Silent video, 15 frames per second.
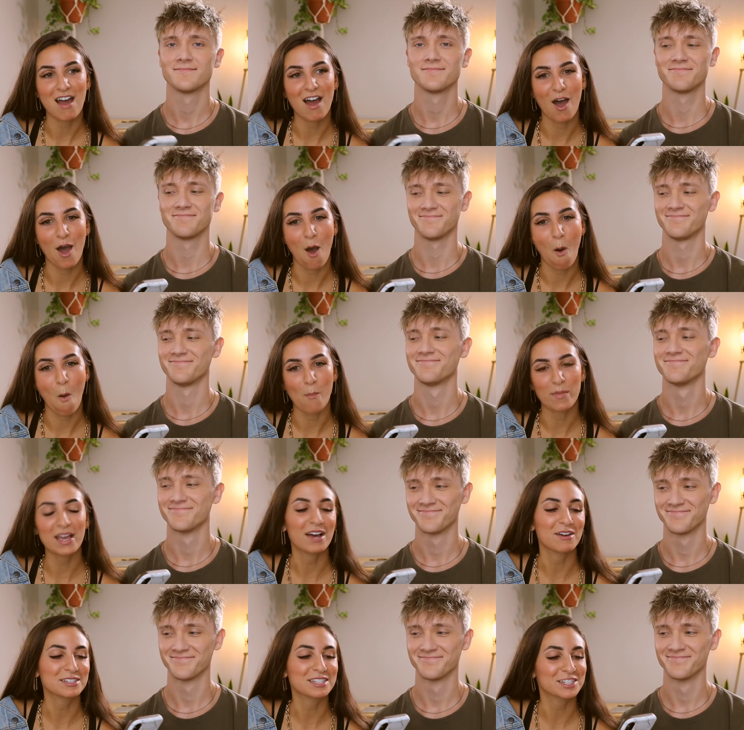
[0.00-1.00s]
Speaker 1: Mm-hmm. Um,
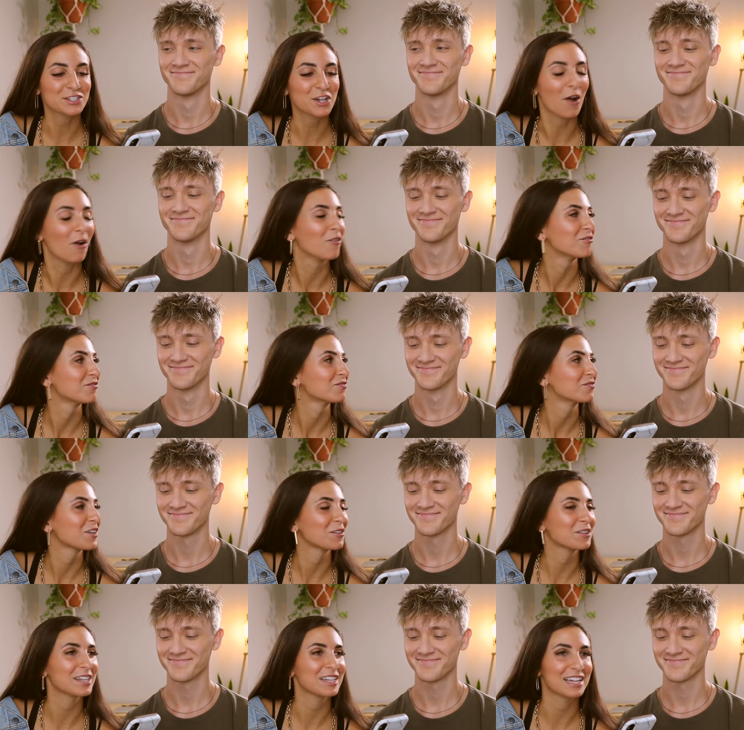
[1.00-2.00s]
yeah, it was a good show.
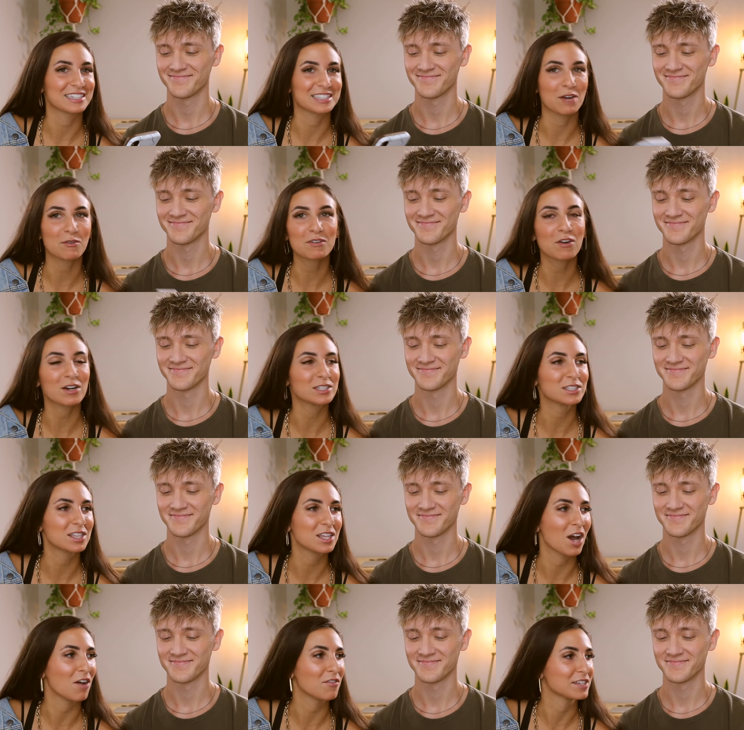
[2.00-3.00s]
I really like that. We watched
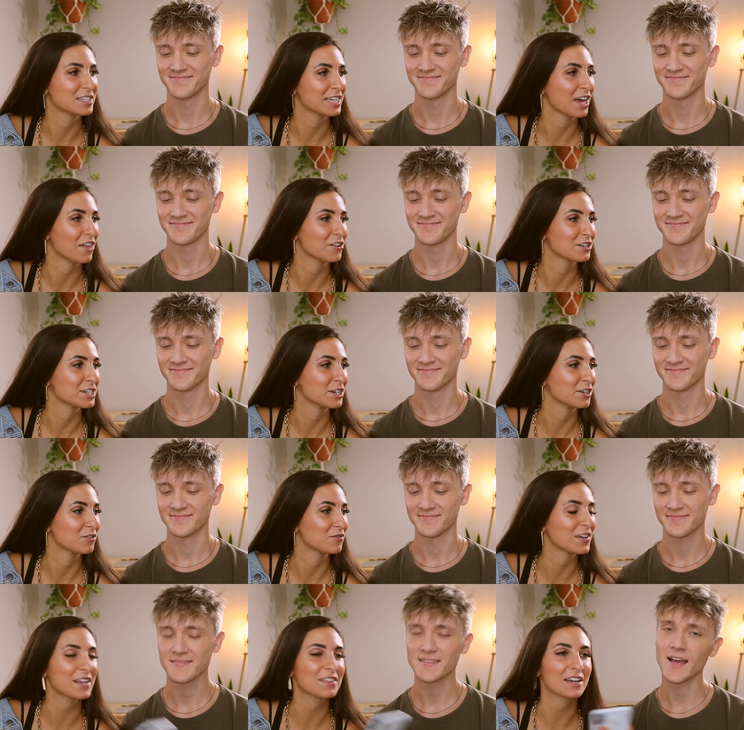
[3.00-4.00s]
The Office together
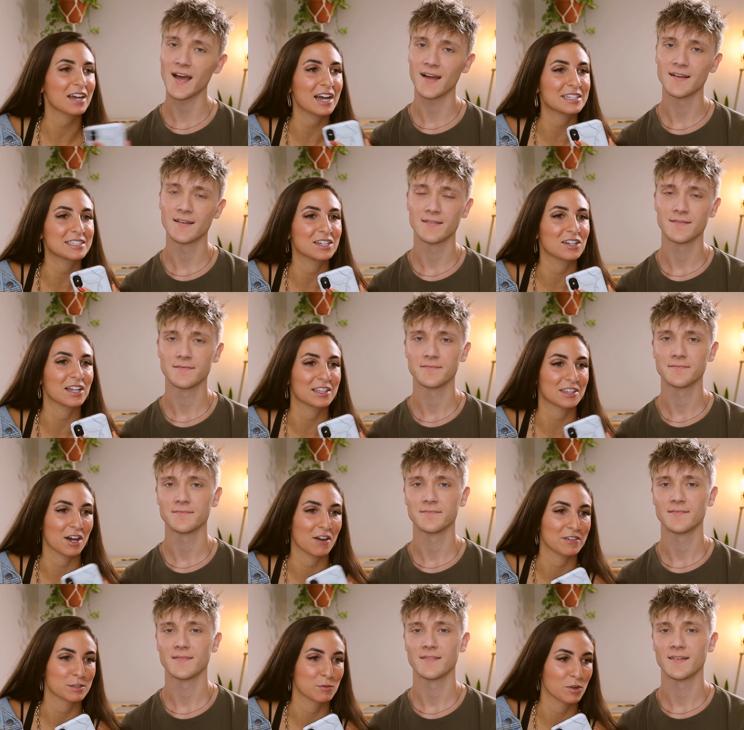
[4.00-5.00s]
too, but I think yeah. I still like The
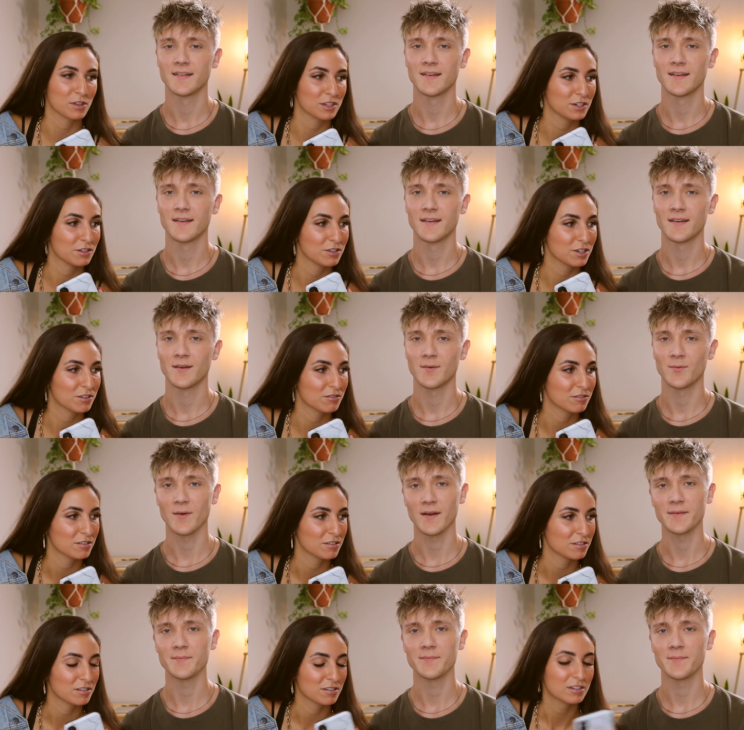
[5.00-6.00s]
Office more than you do.
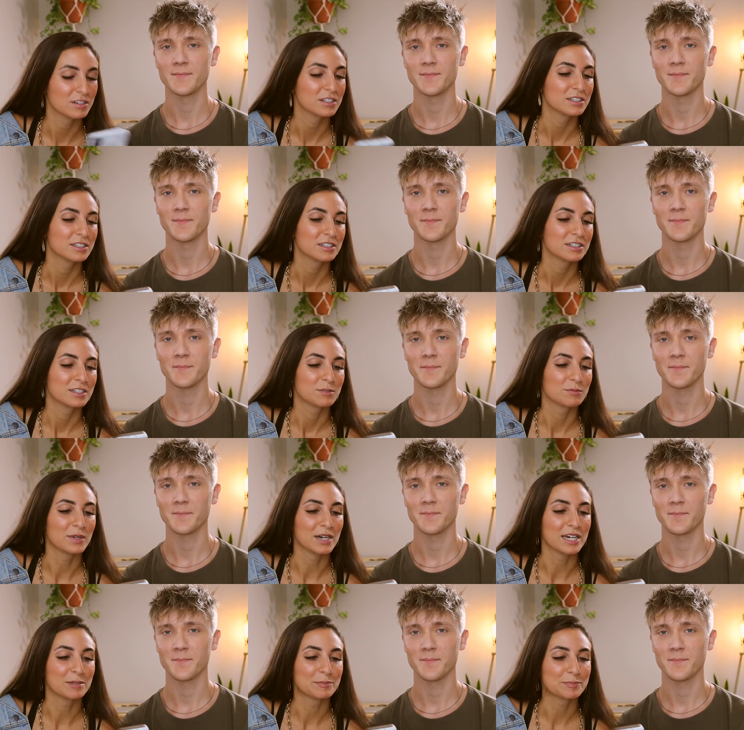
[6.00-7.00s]
Right.
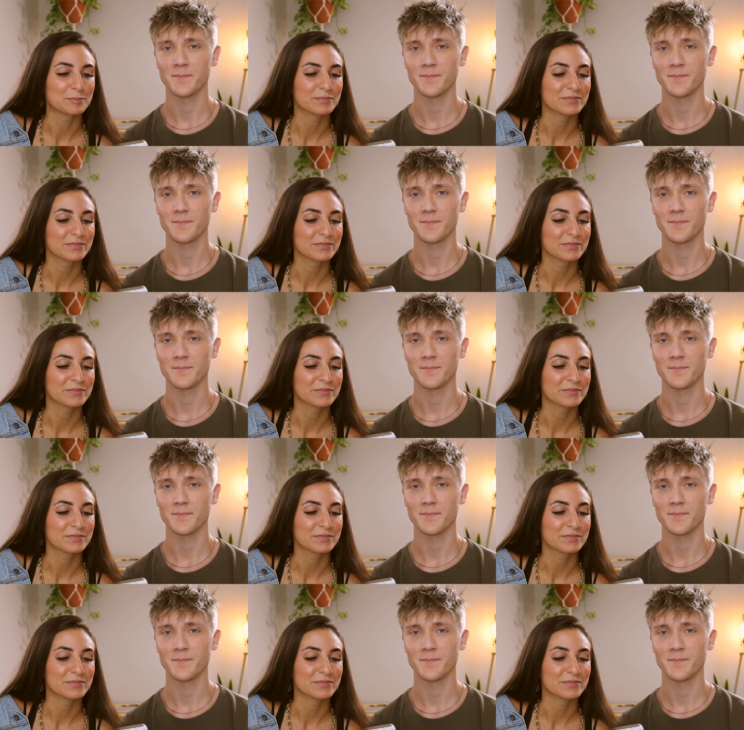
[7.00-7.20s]
But